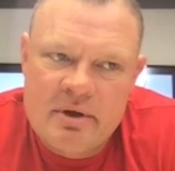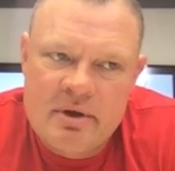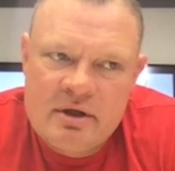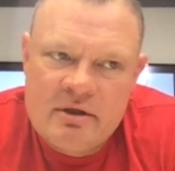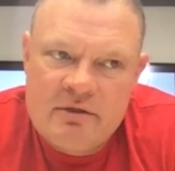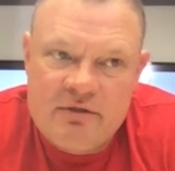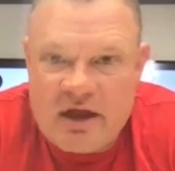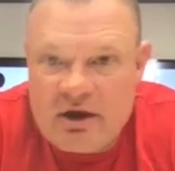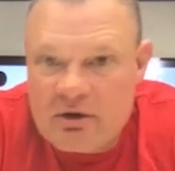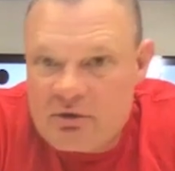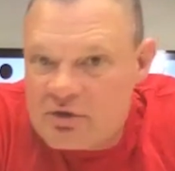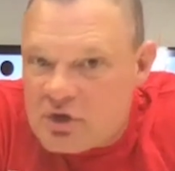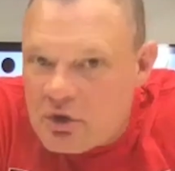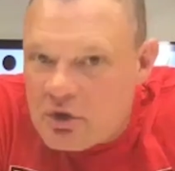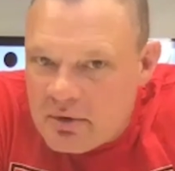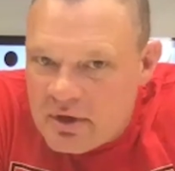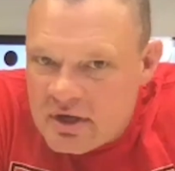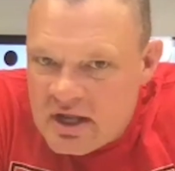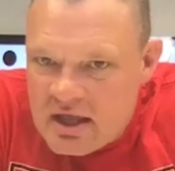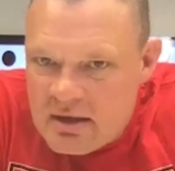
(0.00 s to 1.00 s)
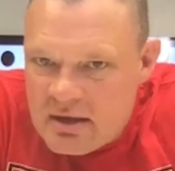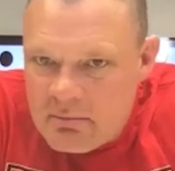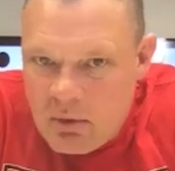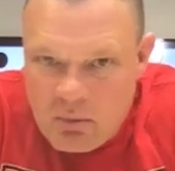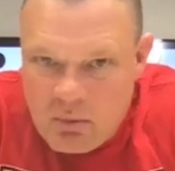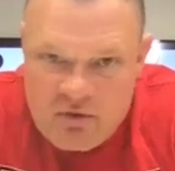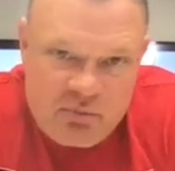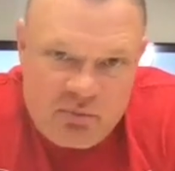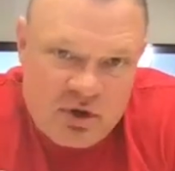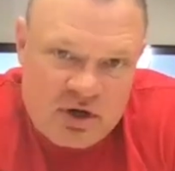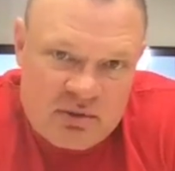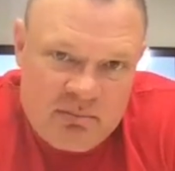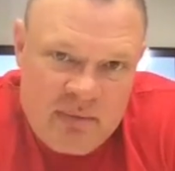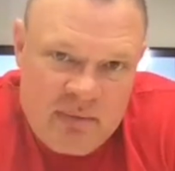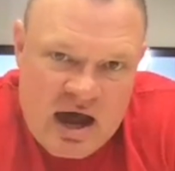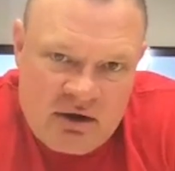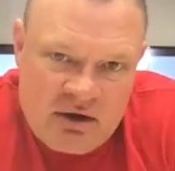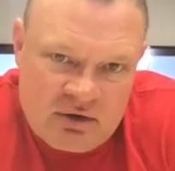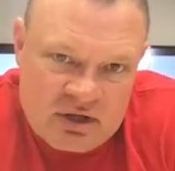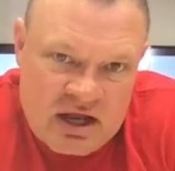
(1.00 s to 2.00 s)
They're doing it, but we put a
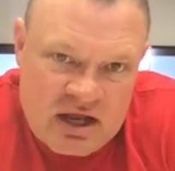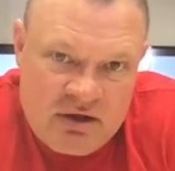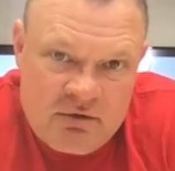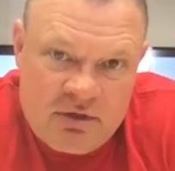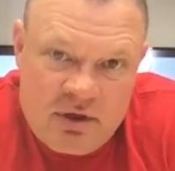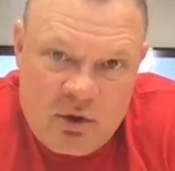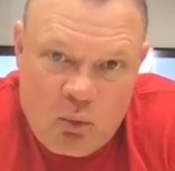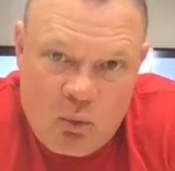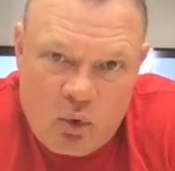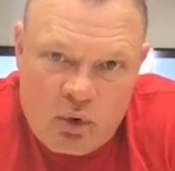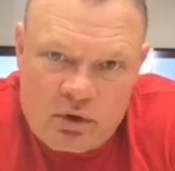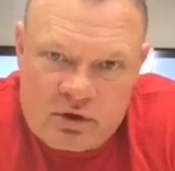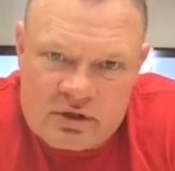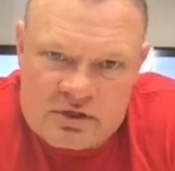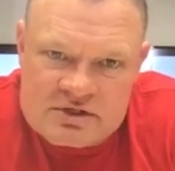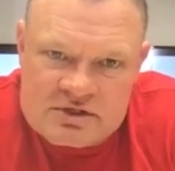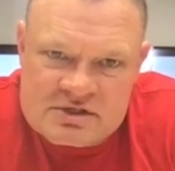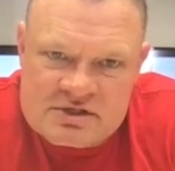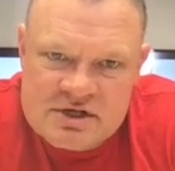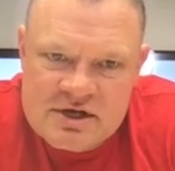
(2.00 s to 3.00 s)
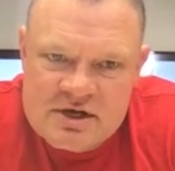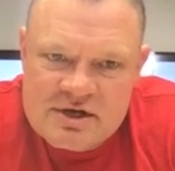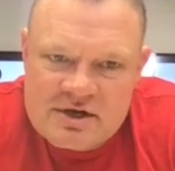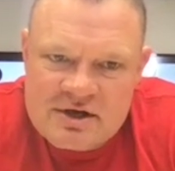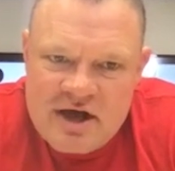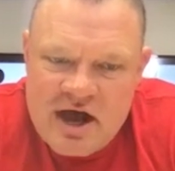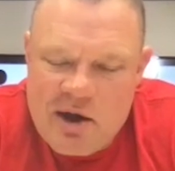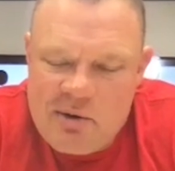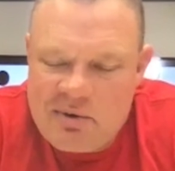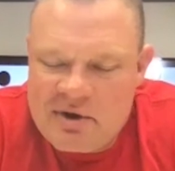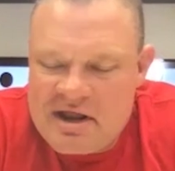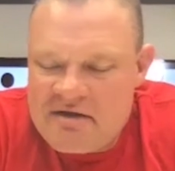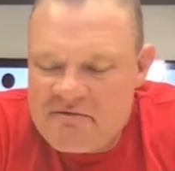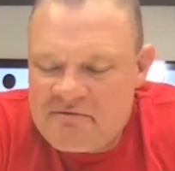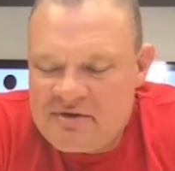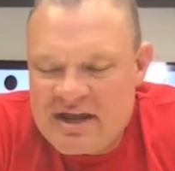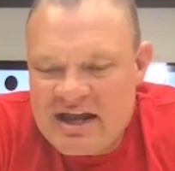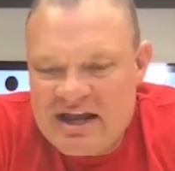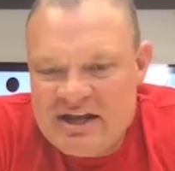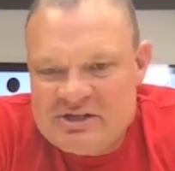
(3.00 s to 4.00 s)
model together that works. I want
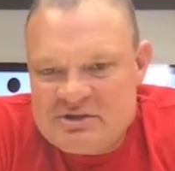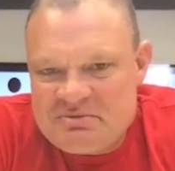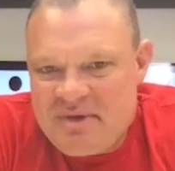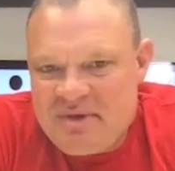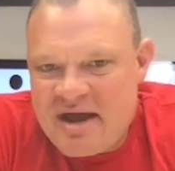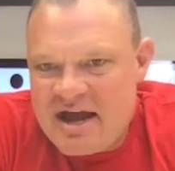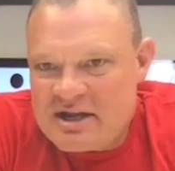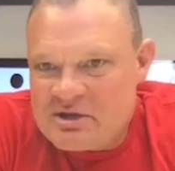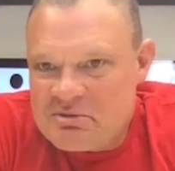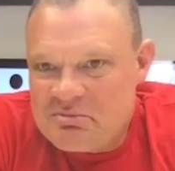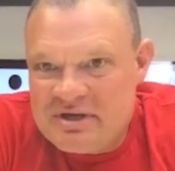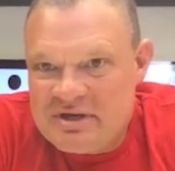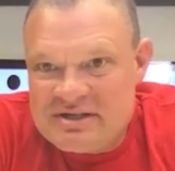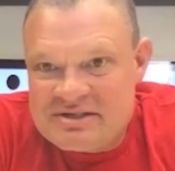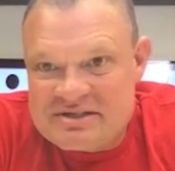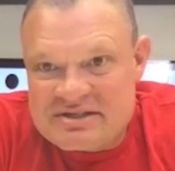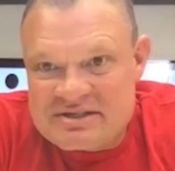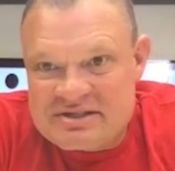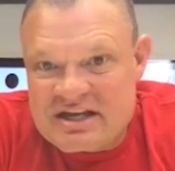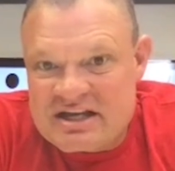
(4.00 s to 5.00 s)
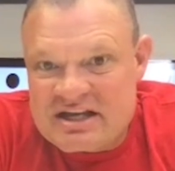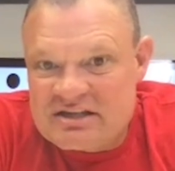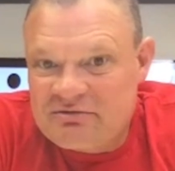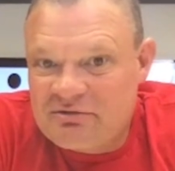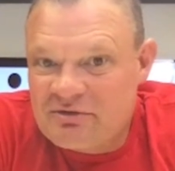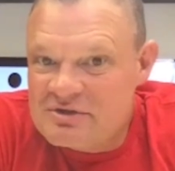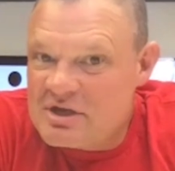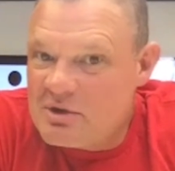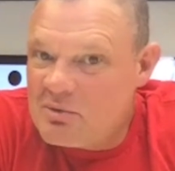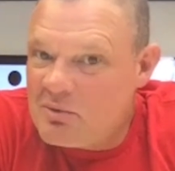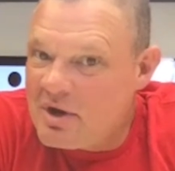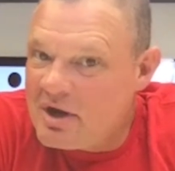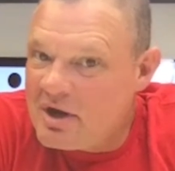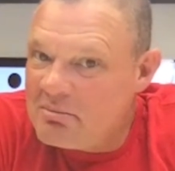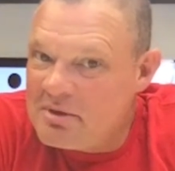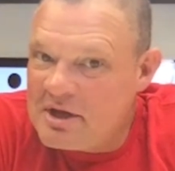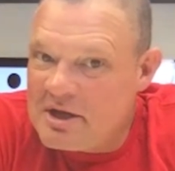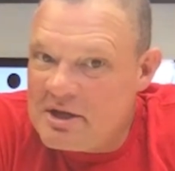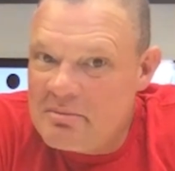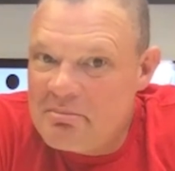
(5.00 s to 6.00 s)
every agent, Matt, to be as successful as they want to
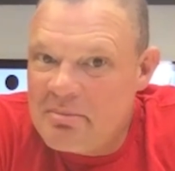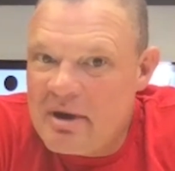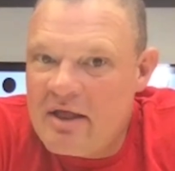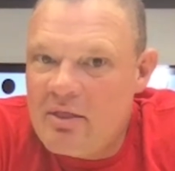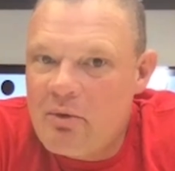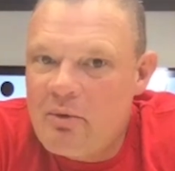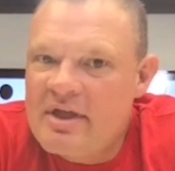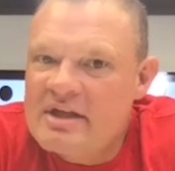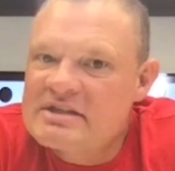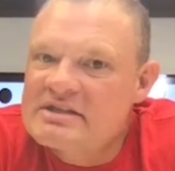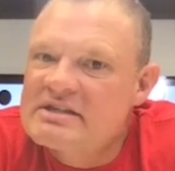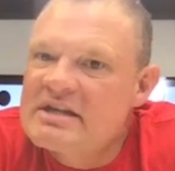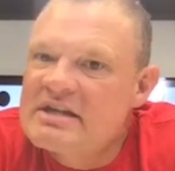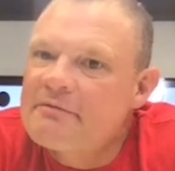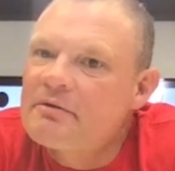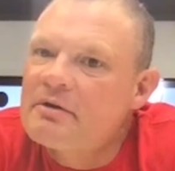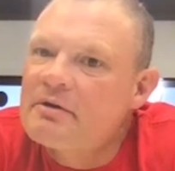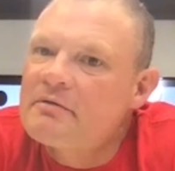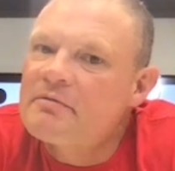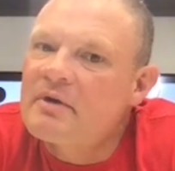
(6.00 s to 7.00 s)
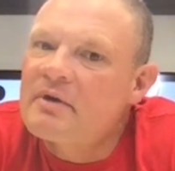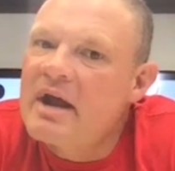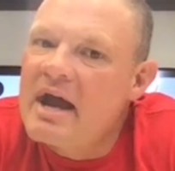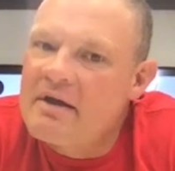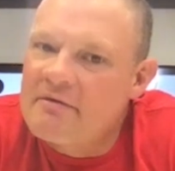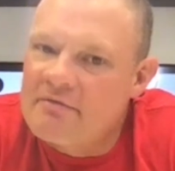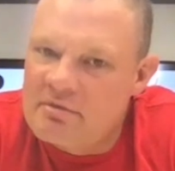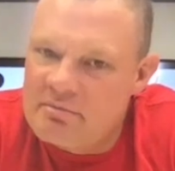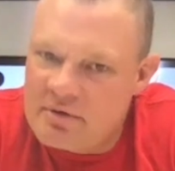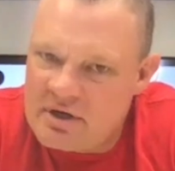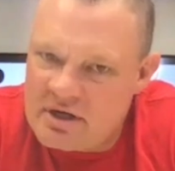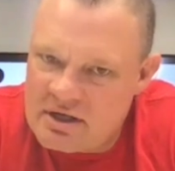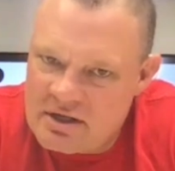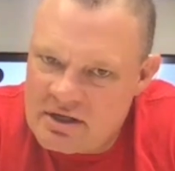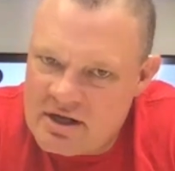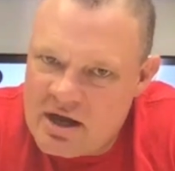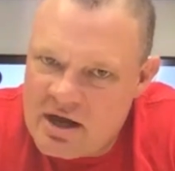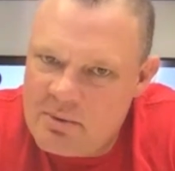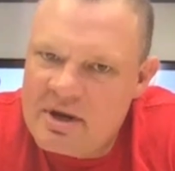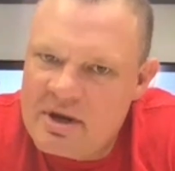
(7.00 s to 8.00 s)
be. And by the way, that's different for everybody.
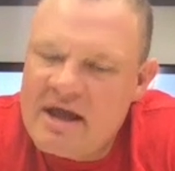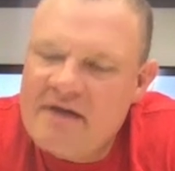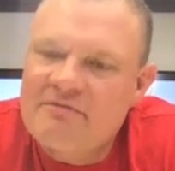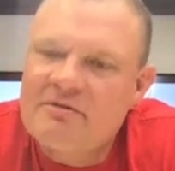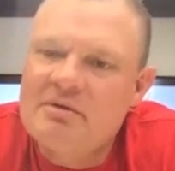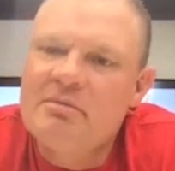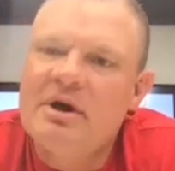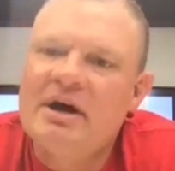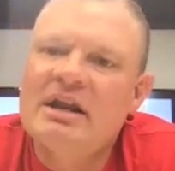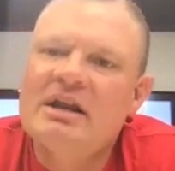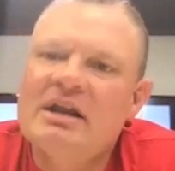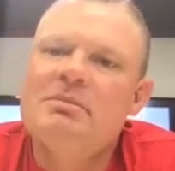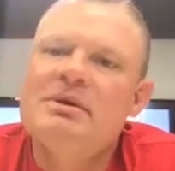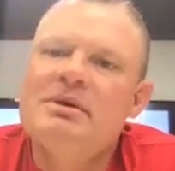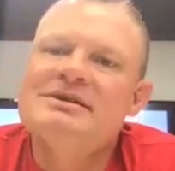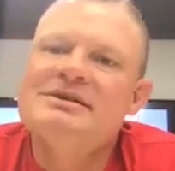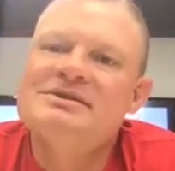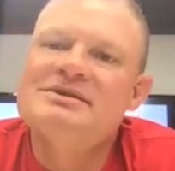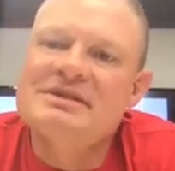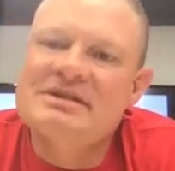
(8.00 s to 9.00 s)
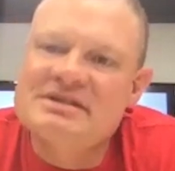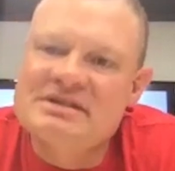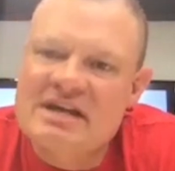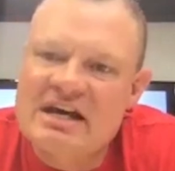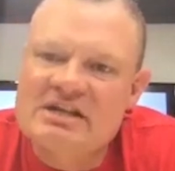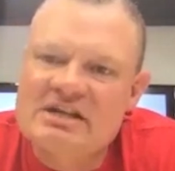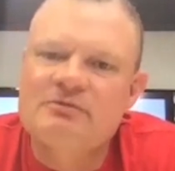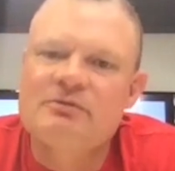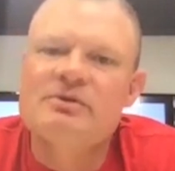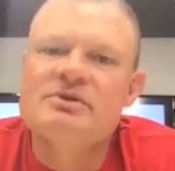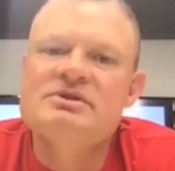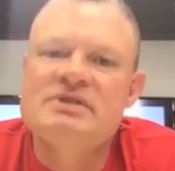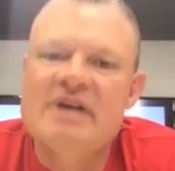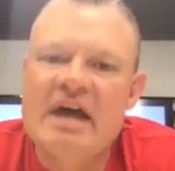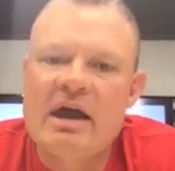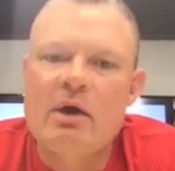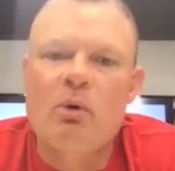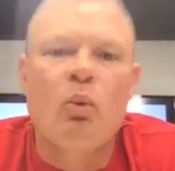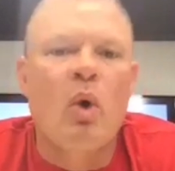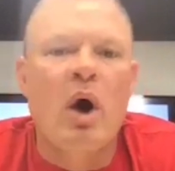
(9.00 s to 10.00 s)
I want everybody to be as successful as
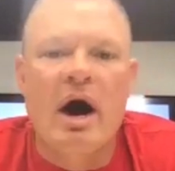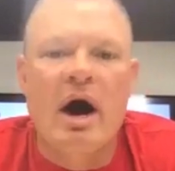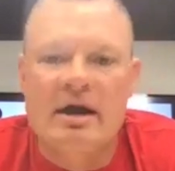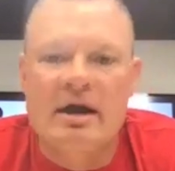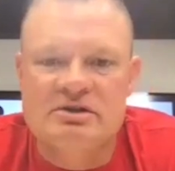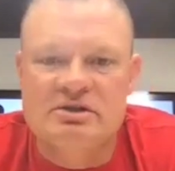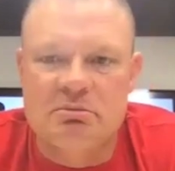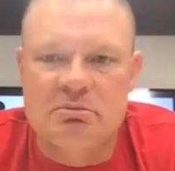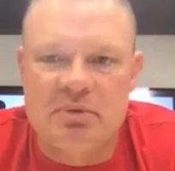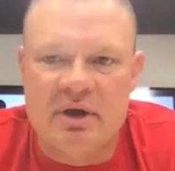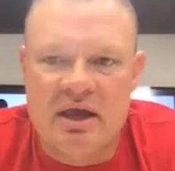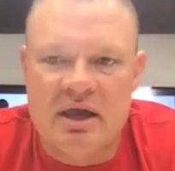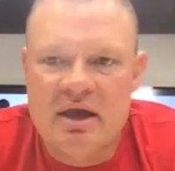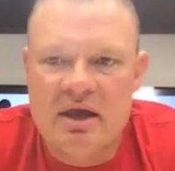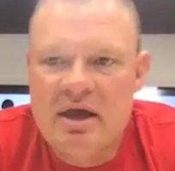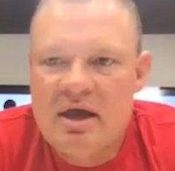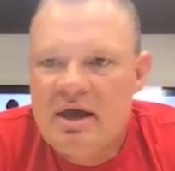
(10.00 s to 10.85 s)
they want to be.